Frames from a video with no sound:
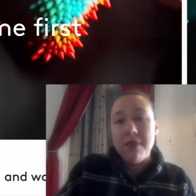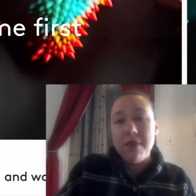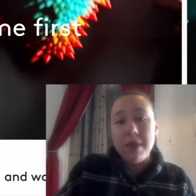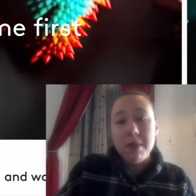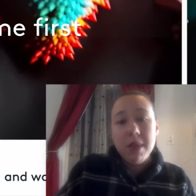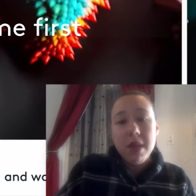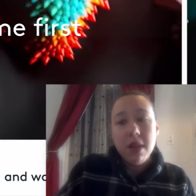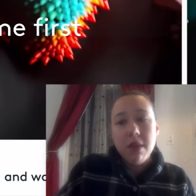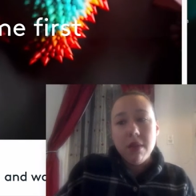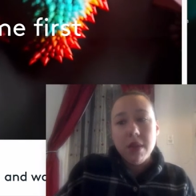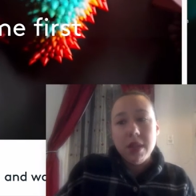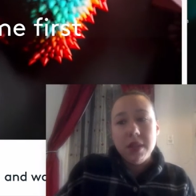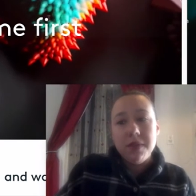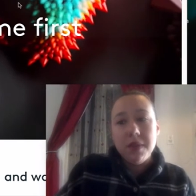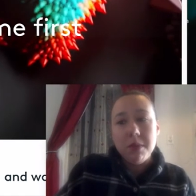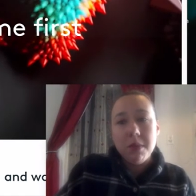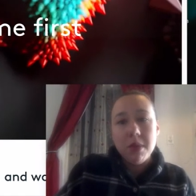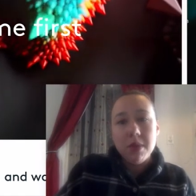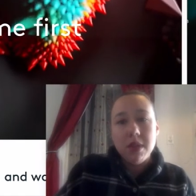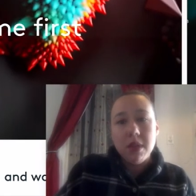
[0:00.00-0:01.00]
Vimeo, because
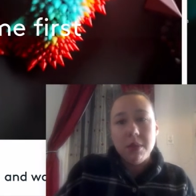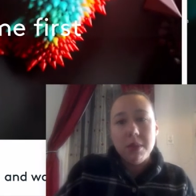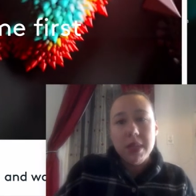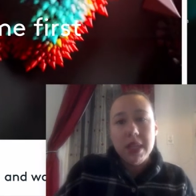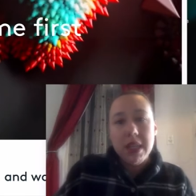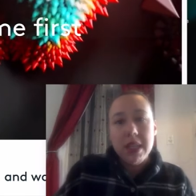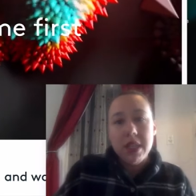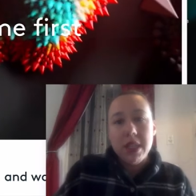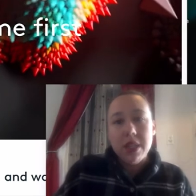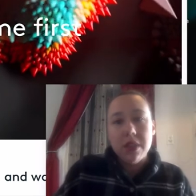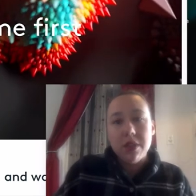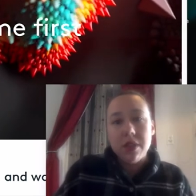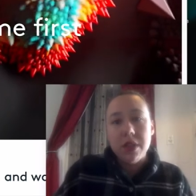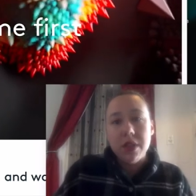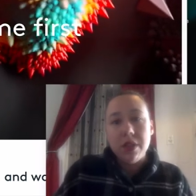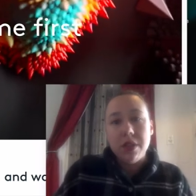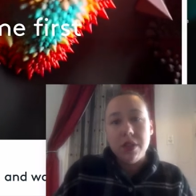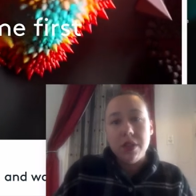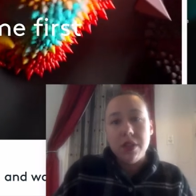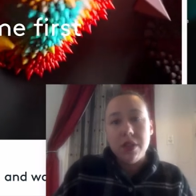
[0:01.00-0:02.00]
Vimeo is a little bit easier
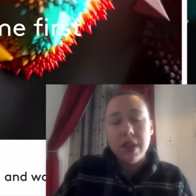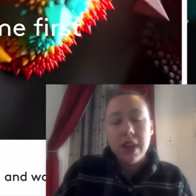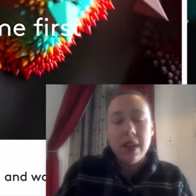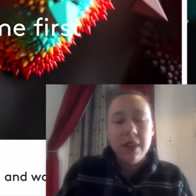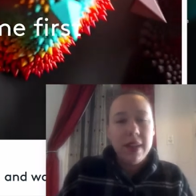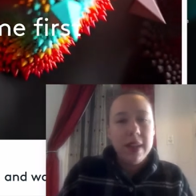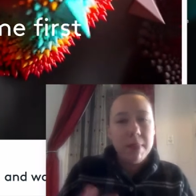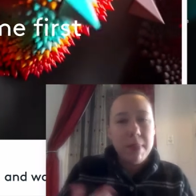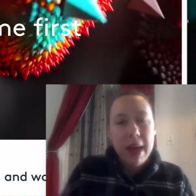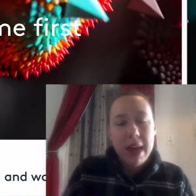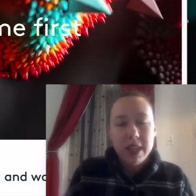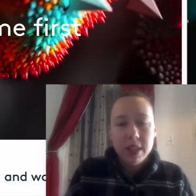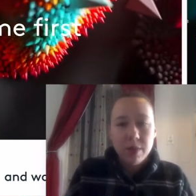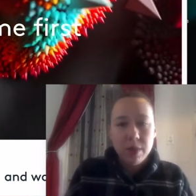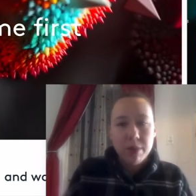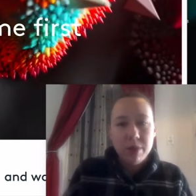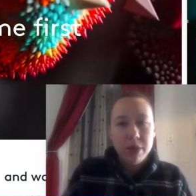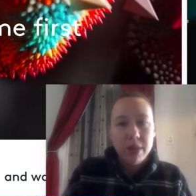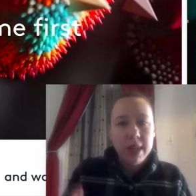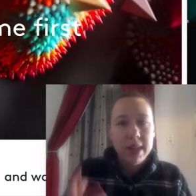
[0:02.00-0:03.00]
to kind of like
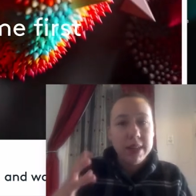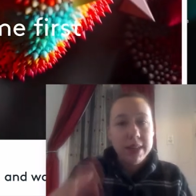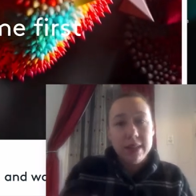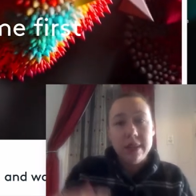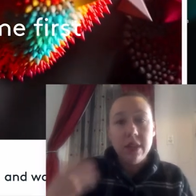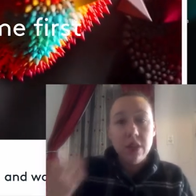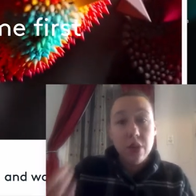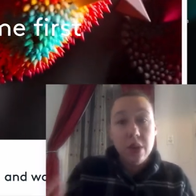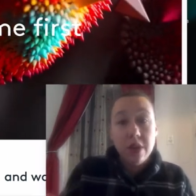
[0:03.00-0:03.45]
password protect, and then you